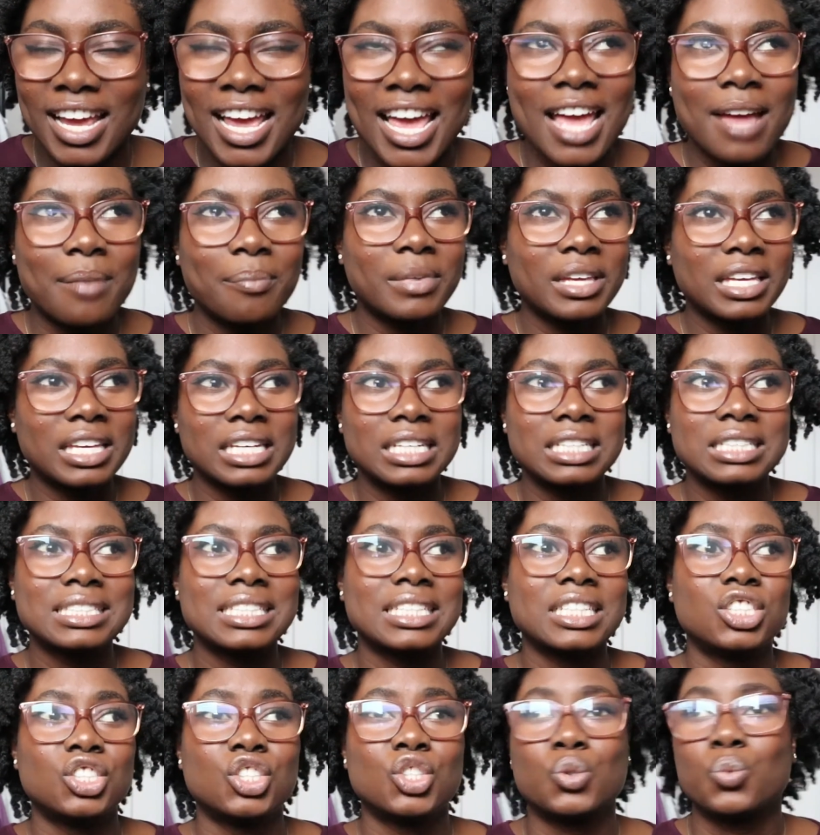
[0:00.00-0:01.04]
And because
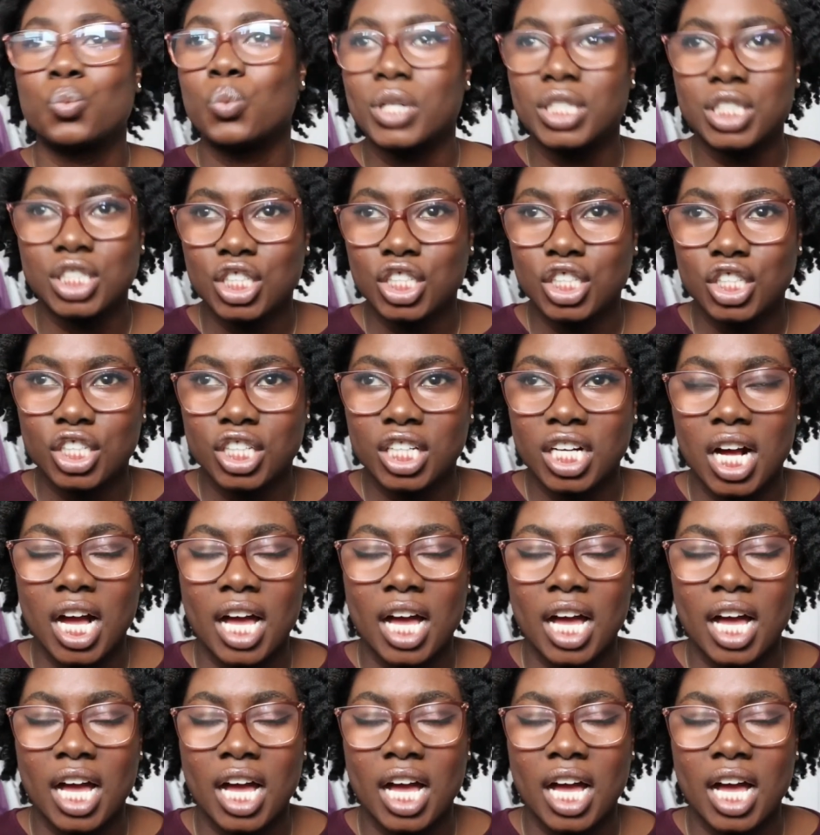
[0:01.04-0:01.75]
it just wasn't good,